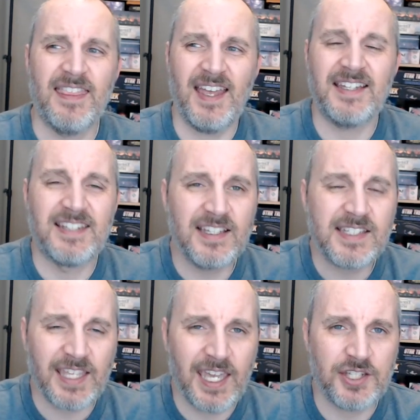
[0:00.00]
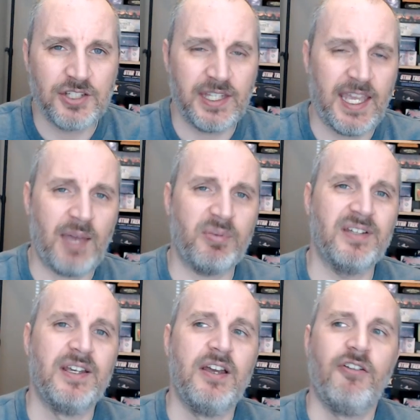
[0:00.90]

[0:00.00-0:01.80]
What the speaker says: That does occasionally happen.